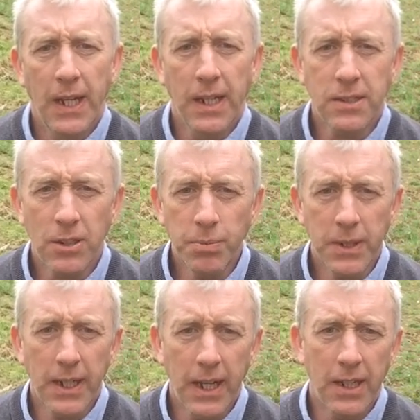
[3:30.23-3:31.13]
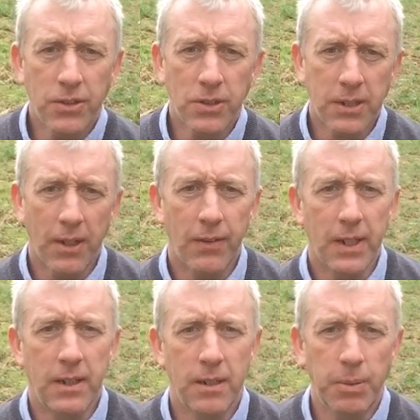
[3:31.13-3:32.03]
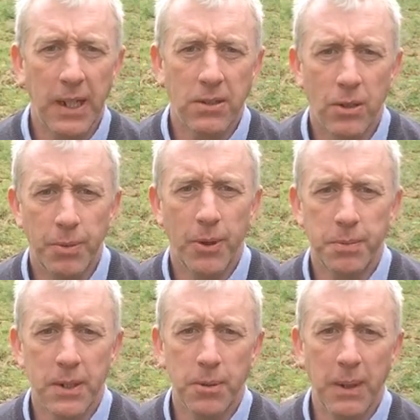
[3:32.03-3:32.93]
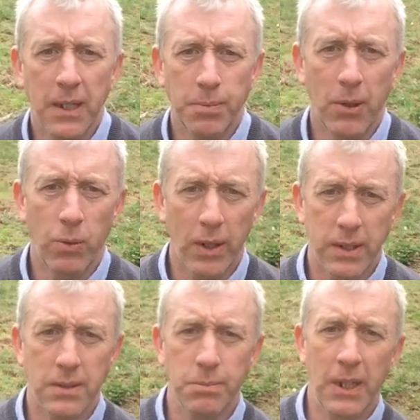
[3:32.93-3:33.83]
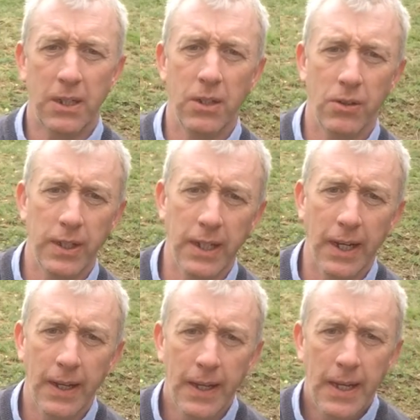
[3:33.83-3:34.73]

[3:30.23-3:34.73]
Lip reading: it's something just to have a little debate, open up the debate about what is milk urea.